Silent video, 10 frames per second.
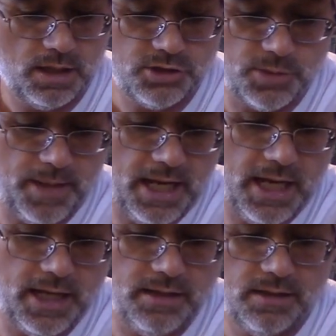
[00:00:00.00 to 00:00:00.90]

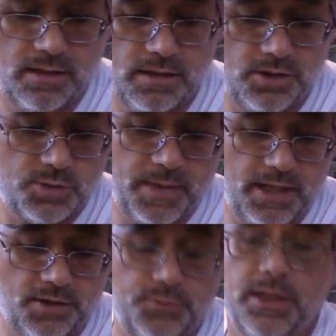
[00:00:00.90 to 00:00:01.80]
Japan, they're
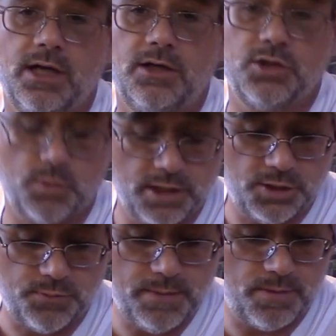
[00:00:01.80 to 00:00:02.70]
spending
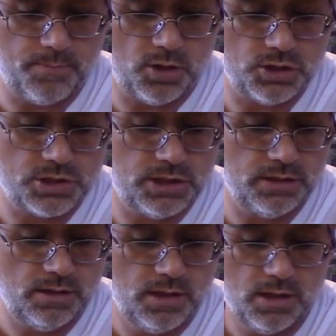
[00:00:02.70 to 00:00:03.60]
323 per
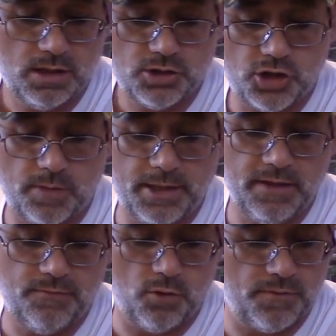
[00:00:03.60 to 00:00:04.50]
person.
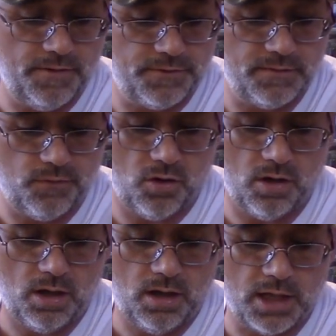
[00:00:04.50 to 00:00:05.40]
Germany,
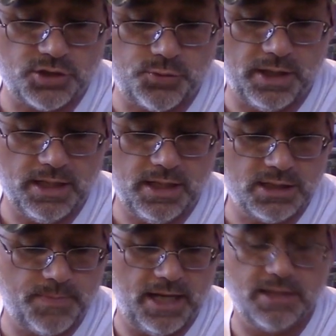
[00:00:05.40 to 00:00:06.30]
454. Australia
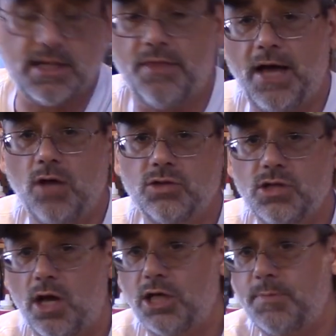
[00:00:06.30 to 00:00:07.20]
spends
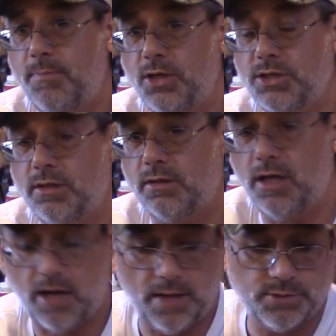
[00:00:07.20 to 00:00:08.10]
$1,000 per person.
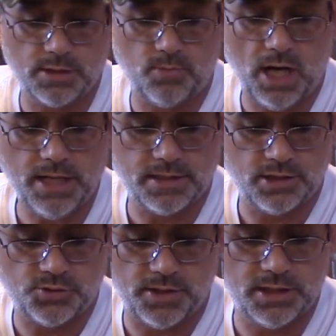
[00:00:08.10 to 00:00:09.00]
Now, I was surprised that
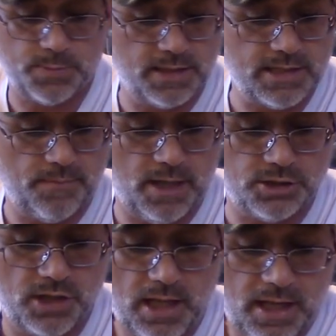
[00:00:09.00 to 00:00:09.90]
Australia spends that
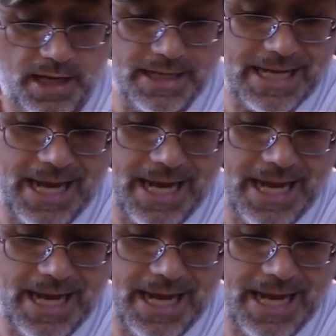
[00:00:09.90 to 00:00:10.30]
much. And